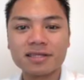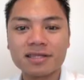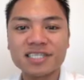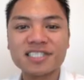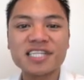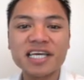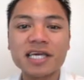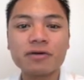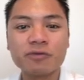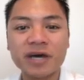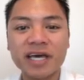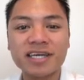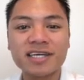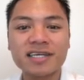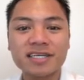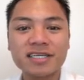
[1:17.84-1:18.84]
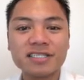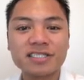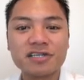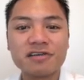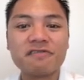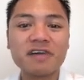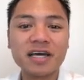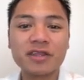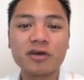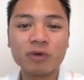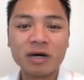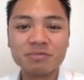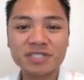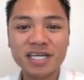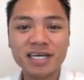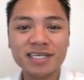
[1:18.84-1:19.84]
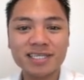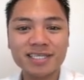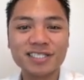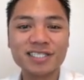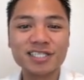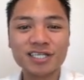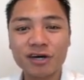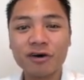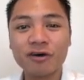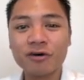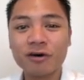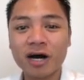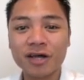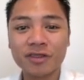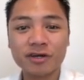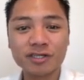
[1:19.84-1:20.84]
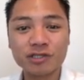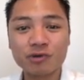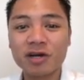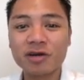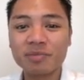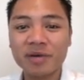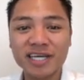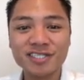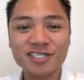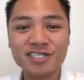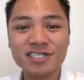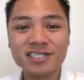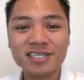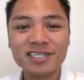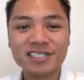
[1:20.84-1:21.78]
The second way to find their website is to go on their Twitter page.